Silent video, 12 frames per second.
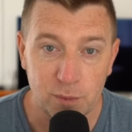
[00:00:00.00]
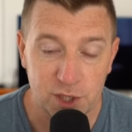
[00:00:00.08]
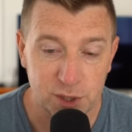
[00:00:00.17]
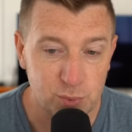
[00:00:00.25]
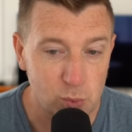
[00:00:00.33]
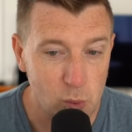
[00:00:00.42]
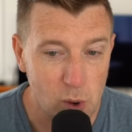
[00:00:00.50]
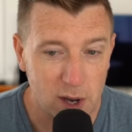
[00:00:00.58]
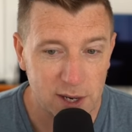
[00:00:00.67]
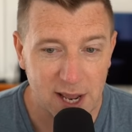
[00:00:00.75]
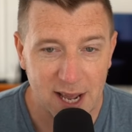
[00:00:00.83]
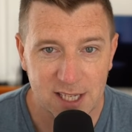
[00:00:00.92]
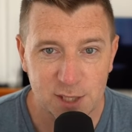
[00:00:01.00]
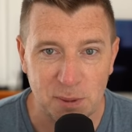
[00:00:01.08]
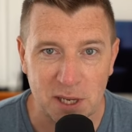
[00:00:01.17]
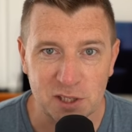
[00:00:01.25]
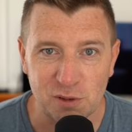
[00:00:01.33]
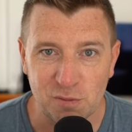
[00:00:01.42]
just one
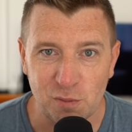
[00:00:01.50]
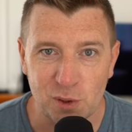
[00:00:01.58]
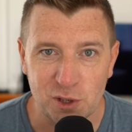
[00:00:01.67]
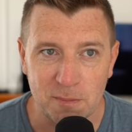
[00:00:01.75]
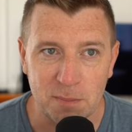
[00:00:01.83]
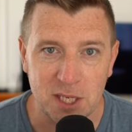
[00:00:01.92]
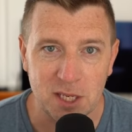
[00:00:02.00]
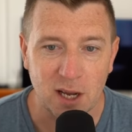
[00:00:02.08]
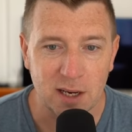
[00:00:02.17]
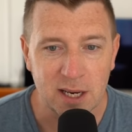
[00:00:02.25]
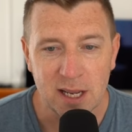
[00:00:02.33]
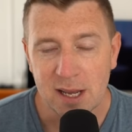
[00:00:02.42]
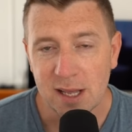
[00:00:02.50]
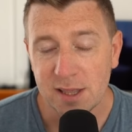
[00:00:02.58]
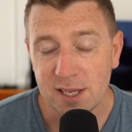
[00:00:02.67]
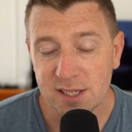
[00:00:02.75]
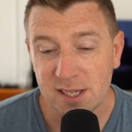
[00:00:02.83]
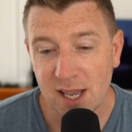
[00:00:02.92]
aspect of what can be done.
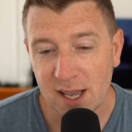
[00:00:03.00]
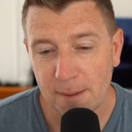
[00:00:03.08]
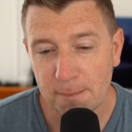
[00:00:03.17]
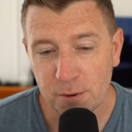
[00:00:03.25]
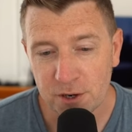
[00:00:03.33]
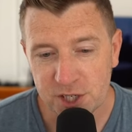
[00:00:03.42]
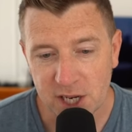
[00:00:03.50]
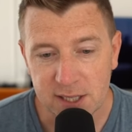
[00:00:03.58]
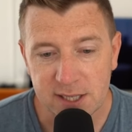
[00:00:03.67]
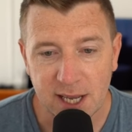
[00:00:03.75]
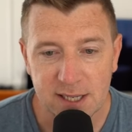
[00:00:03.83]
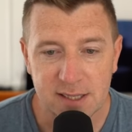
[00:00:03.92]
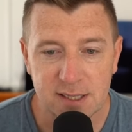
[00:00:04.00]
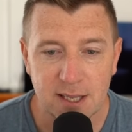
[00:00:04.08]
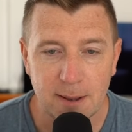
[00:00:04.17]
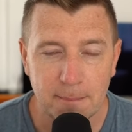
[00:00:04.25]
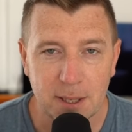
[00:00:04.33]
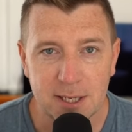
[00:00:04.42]
This project has
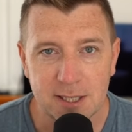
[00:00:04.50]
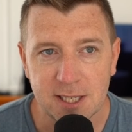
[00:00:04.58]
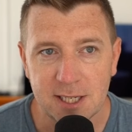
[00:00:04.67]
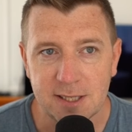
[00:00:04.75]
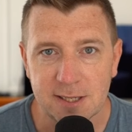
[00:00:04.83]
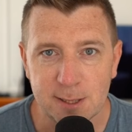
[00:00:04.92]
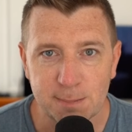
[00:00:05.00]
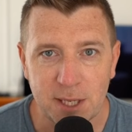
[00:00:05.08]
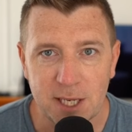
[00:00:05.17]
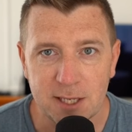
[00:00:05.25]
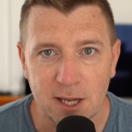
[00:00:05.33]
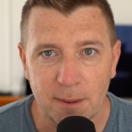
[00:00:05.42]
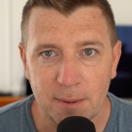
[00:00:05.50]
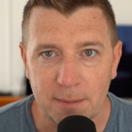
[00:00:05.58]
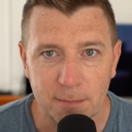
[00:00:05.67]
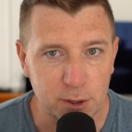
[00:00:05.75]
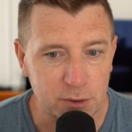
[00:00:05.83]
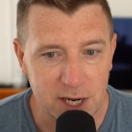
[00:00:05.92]
the ability to speed up
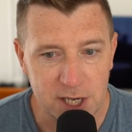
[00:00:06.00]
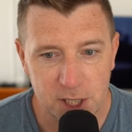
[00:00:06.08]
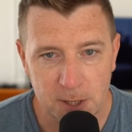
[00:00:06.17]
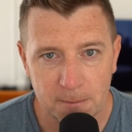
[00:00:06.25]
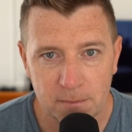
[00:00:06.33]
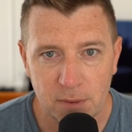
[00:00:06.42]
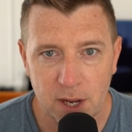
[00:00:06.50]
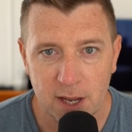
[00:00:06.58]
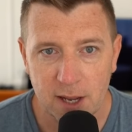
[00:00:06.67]
immigration